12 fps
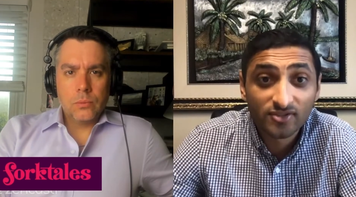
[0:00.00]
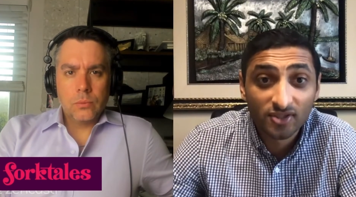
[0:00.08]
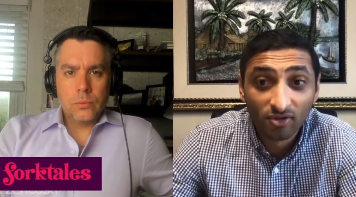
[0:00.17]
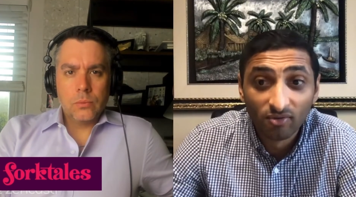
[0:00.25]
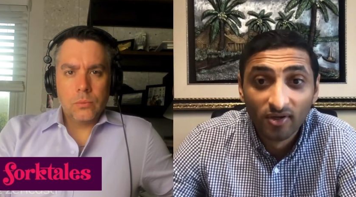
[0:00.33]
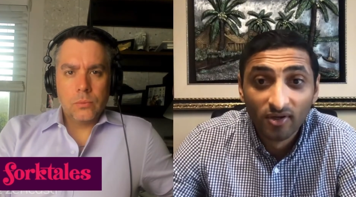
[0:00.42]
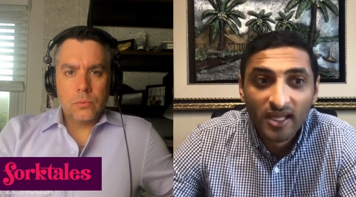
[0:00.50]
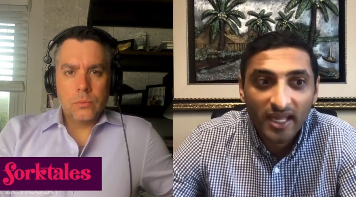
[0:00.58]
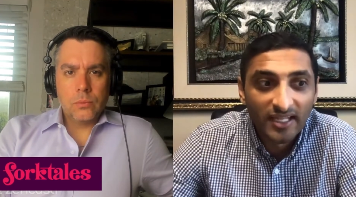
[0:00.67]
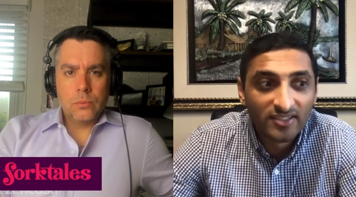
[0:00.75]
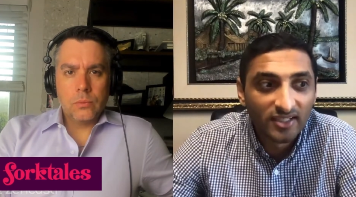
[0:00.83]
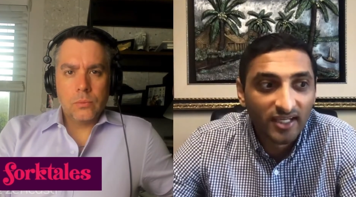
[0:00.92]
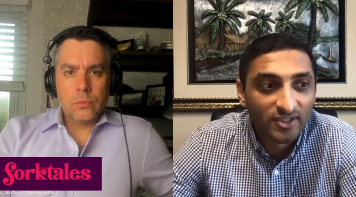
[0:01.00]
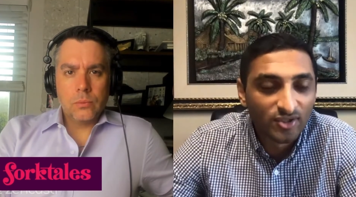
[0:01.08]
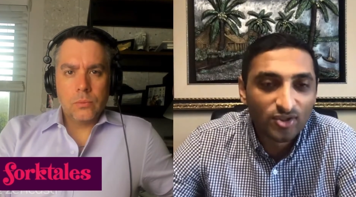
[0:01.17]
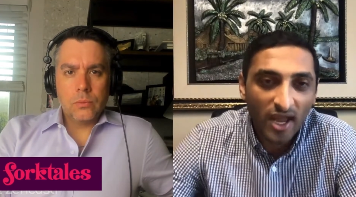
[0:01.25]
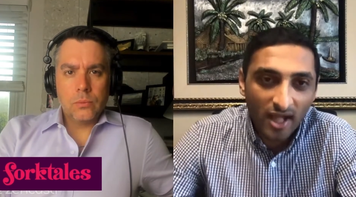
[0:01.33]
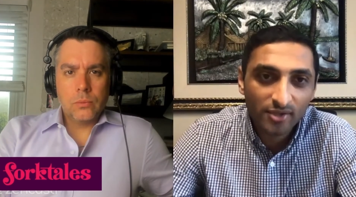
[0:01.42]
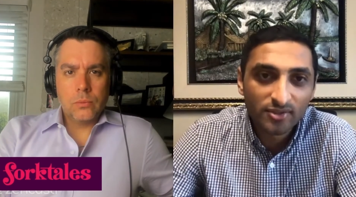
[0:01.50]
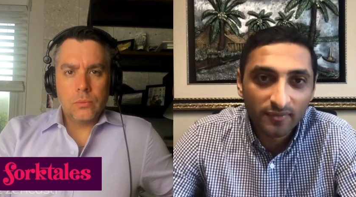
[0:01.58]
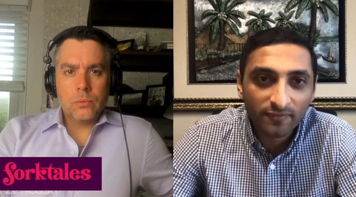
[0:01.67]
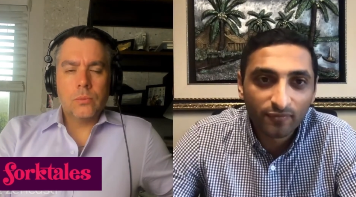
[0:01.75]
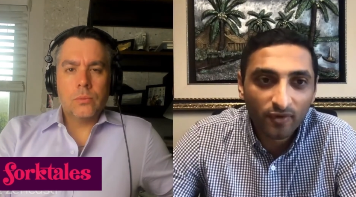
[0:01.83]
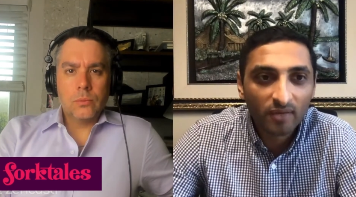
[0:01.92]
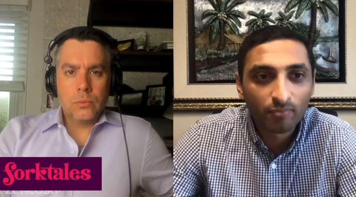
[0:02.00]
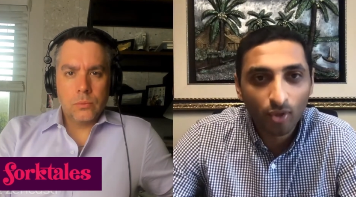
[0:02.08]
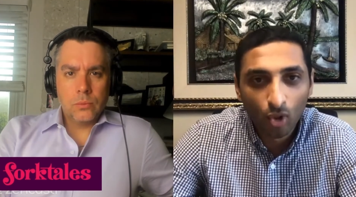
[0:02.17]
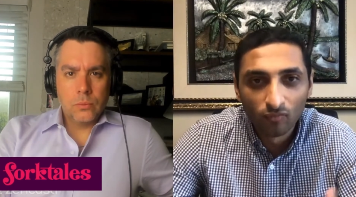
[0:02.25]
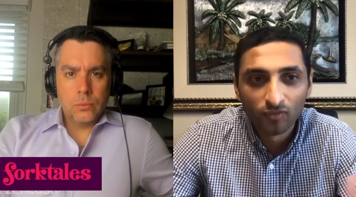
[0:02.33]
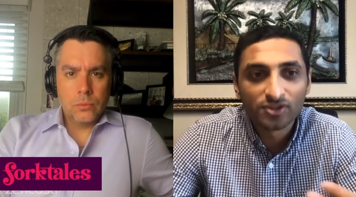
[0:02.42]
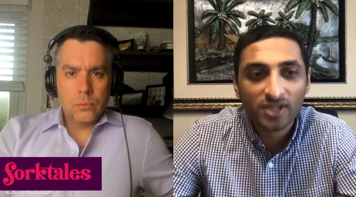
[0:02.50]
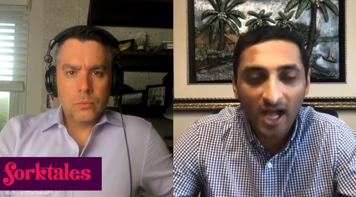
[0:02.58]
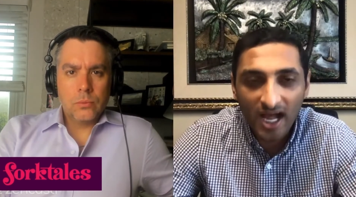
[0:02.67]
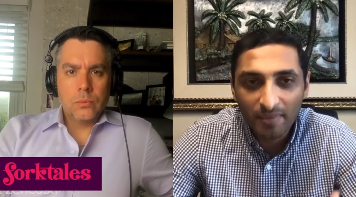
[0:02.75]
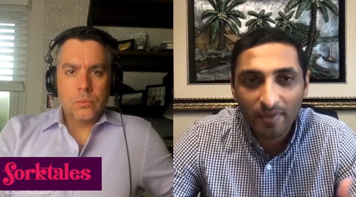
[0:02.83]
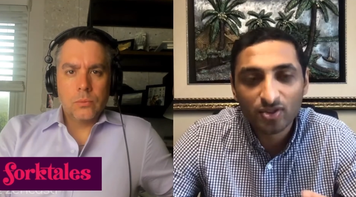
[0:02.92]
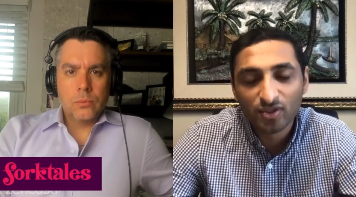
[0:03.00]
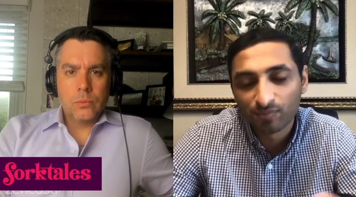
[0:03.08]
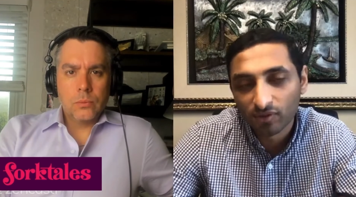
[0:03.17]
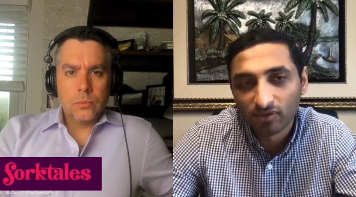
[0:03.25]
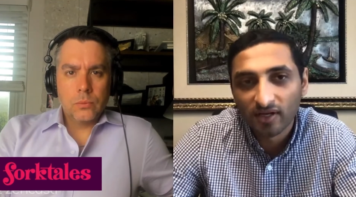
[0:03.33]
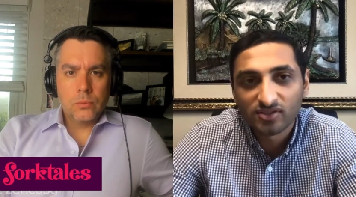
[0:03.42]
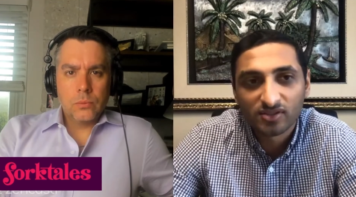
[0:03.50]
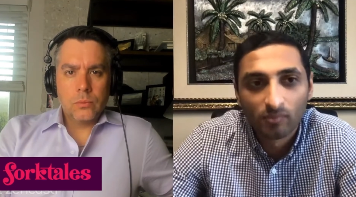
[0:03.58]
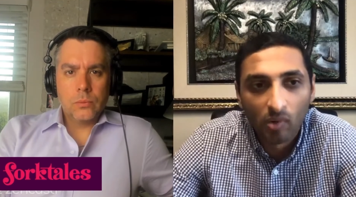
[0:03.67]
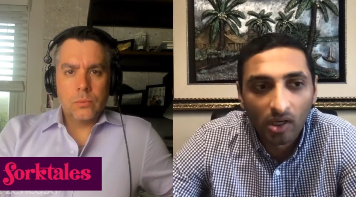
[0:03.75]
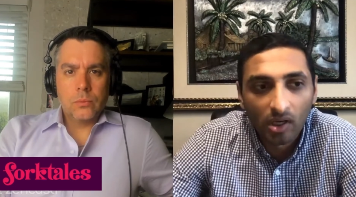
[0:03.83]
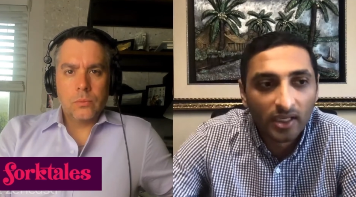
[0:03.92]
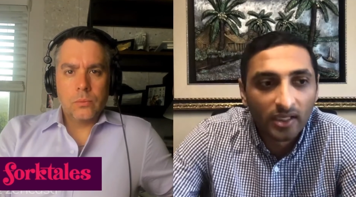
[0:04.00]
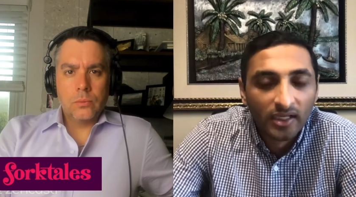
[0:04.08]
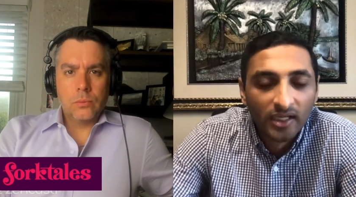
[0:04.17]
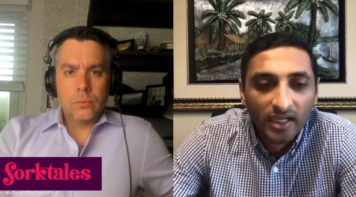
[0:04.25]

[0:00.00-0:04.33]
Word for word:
Speaker 1: So it's a it's a challenge up front, but over time, as you progress in the market,